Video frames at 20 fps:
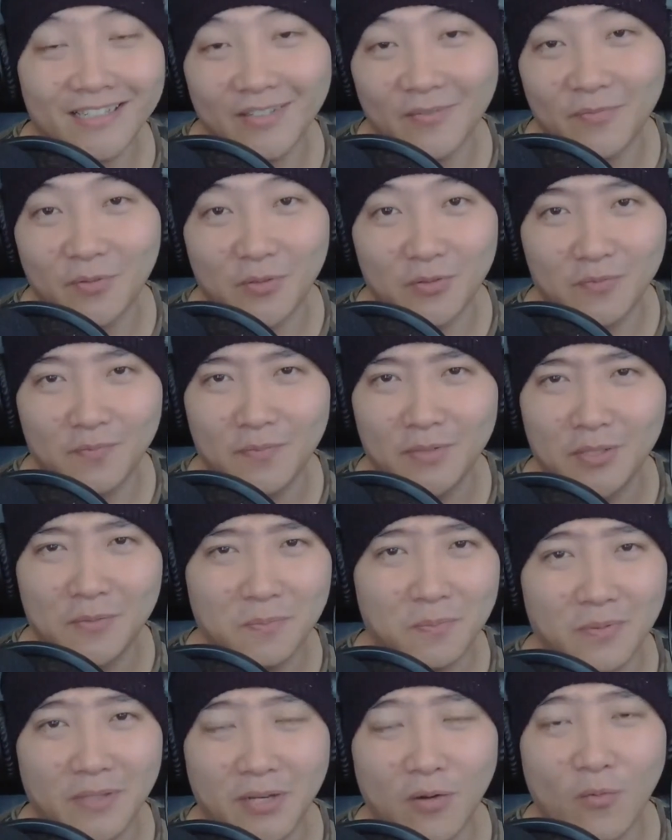if you
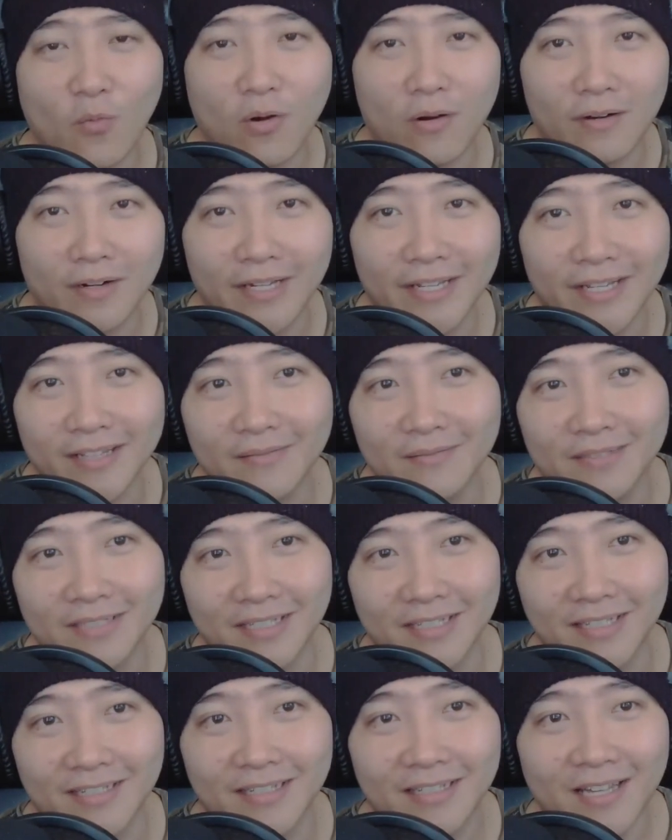play war games
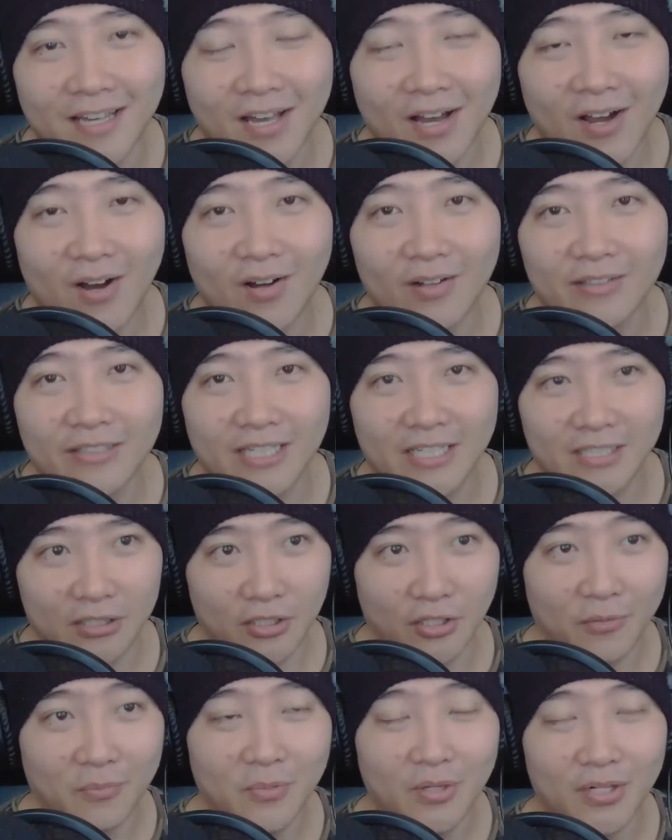and all that,
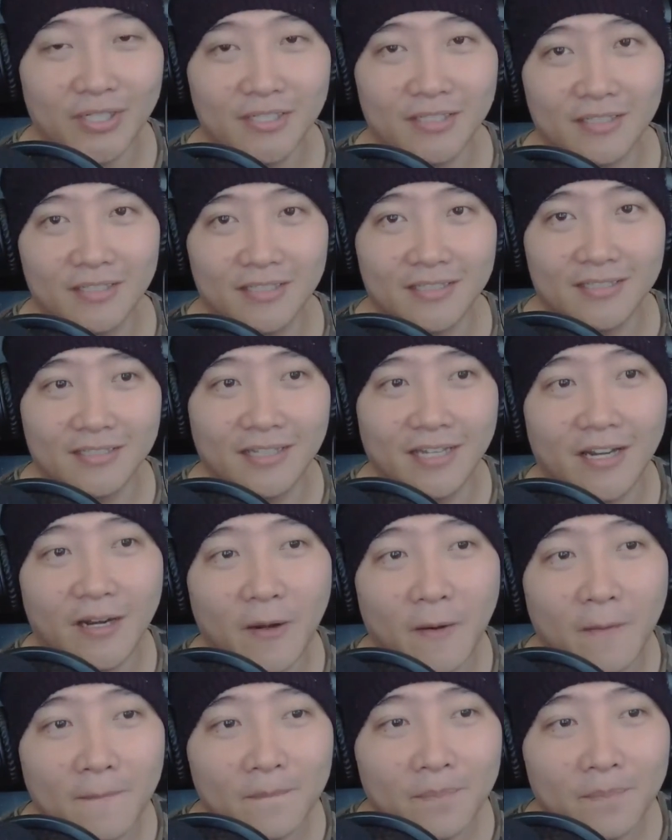the immersion is there.